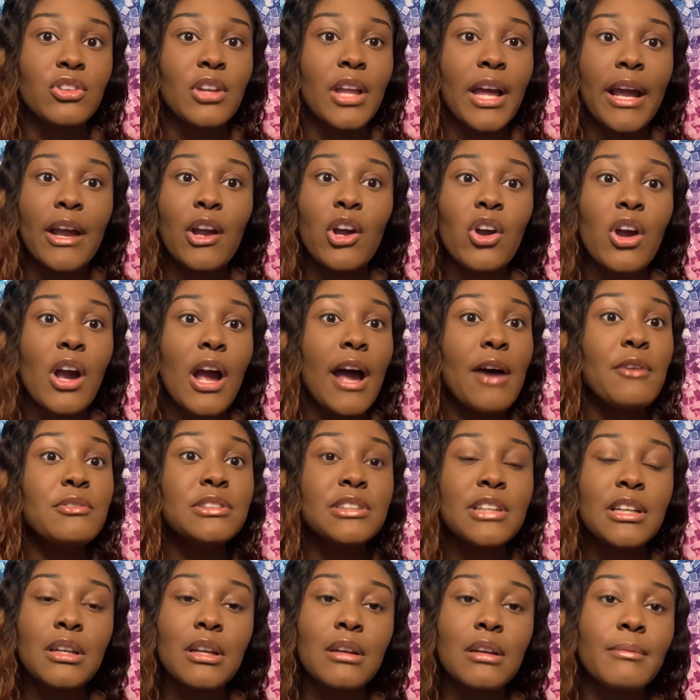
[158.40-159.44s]
Like girl, I was
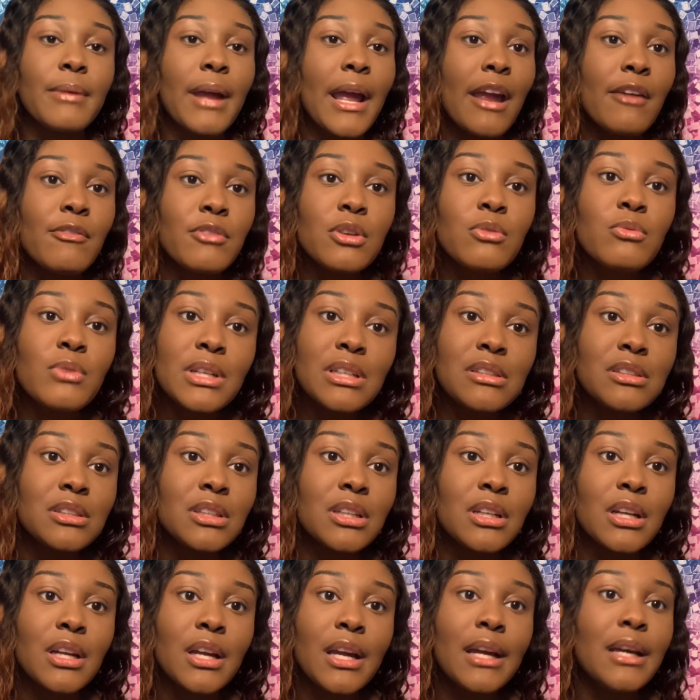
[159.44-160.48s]
looking up every
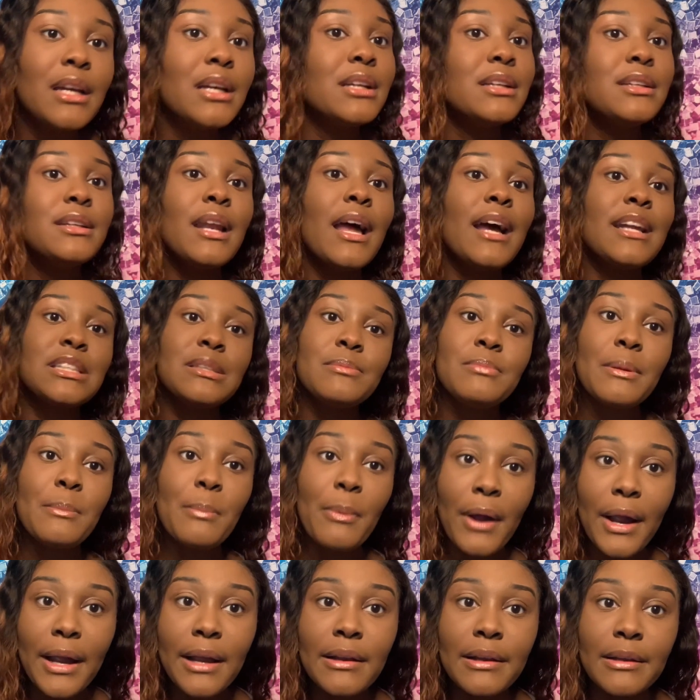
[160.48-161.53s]
reason not to be
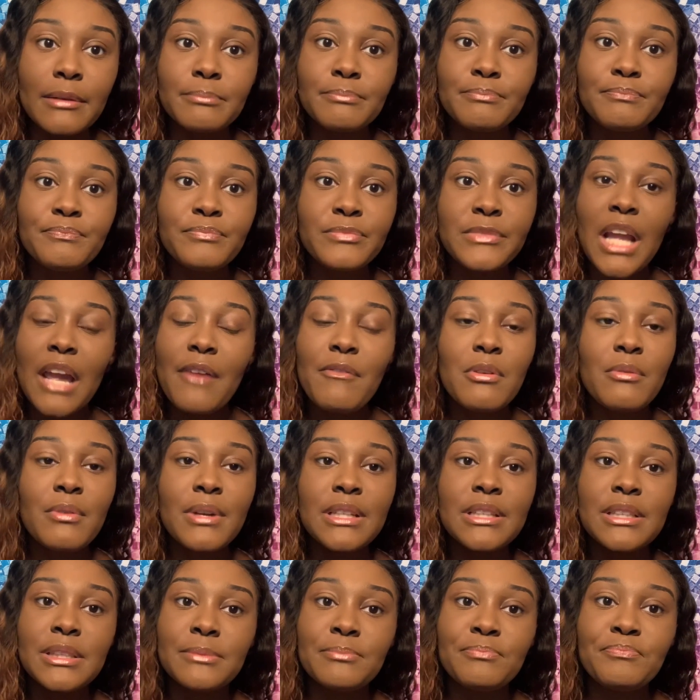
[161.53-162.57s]
pregnant. Every
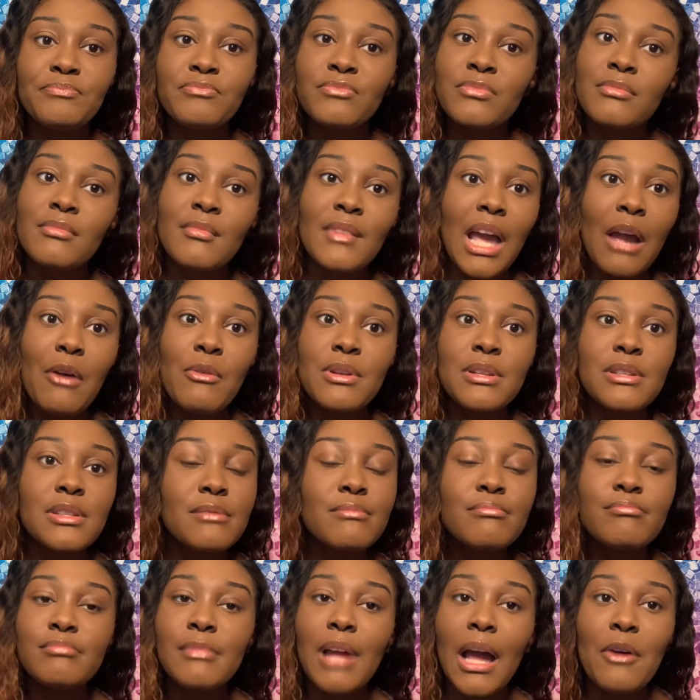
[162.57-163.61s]
reason. I was
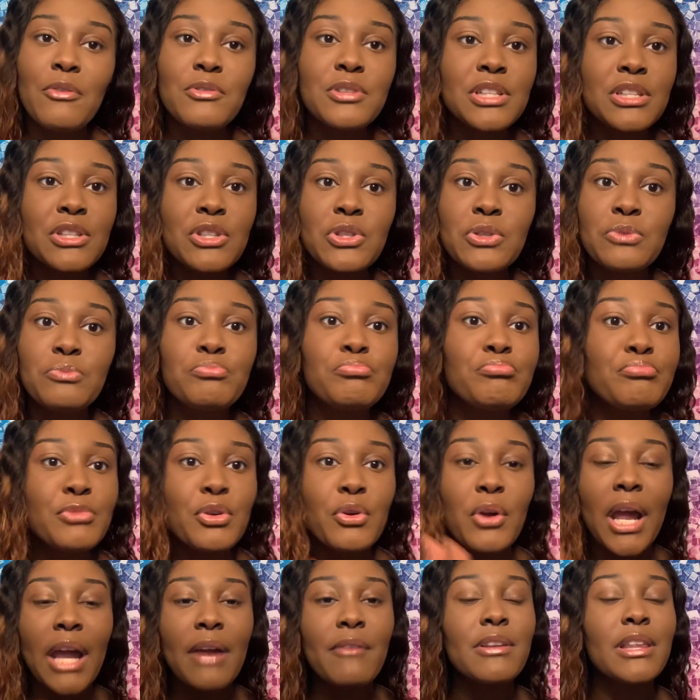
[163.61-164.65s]
just
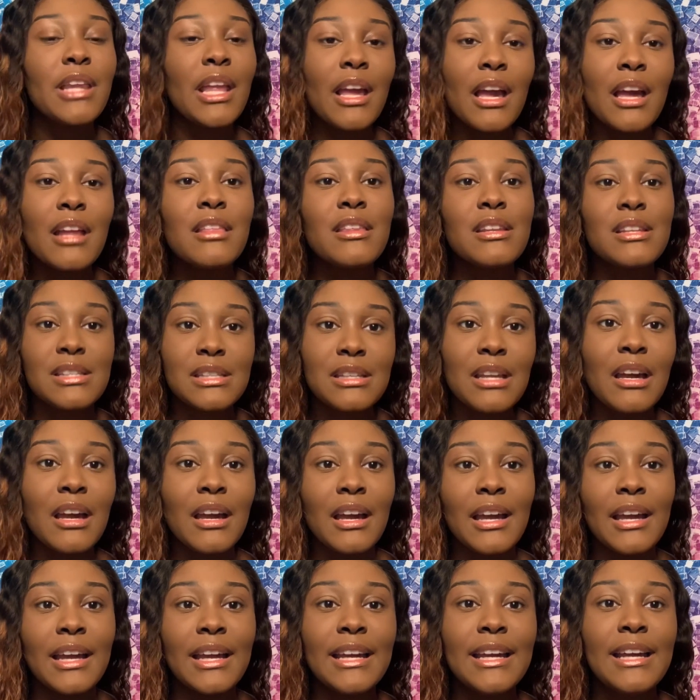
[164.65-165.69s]
doing everything under the sun
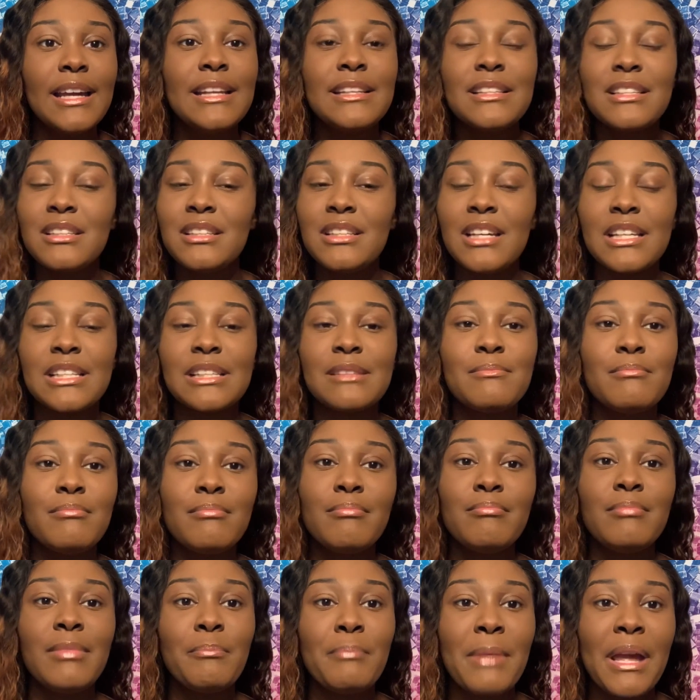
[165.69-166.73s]
to just
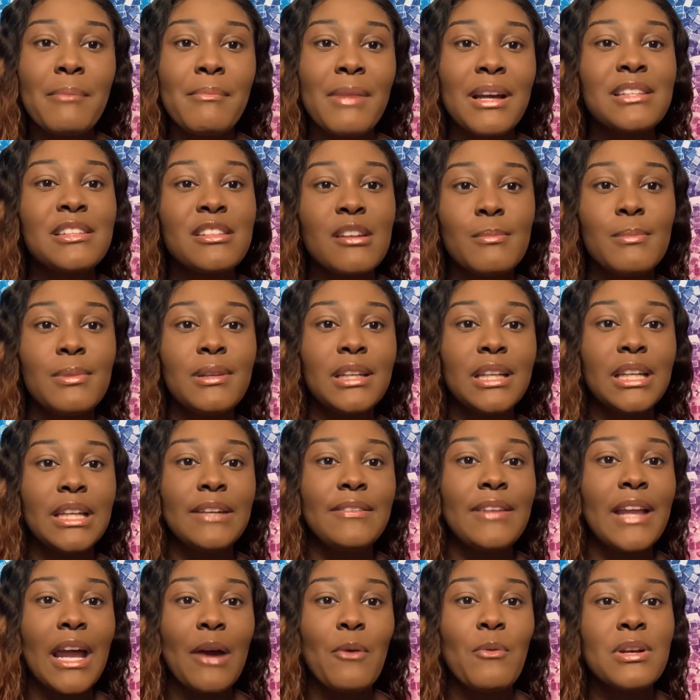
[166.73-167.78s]
make myself believe
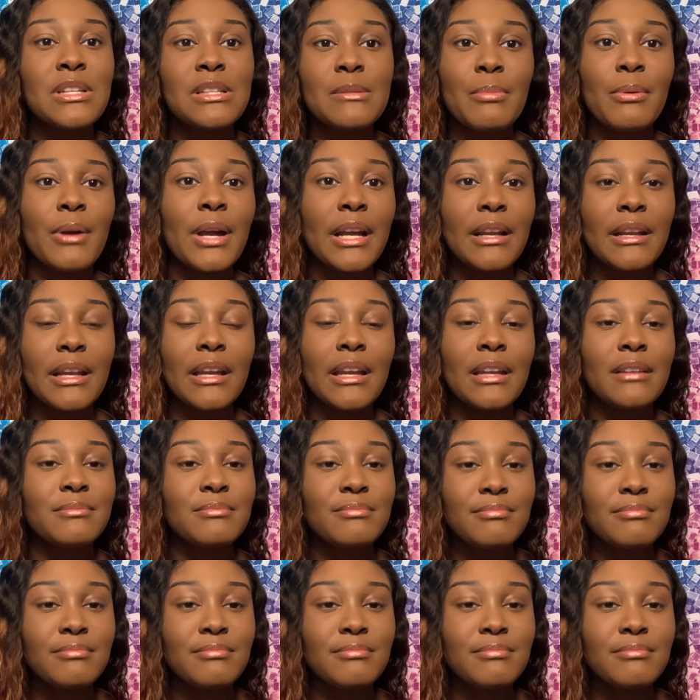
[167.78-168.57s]
that I wasn't pregnant.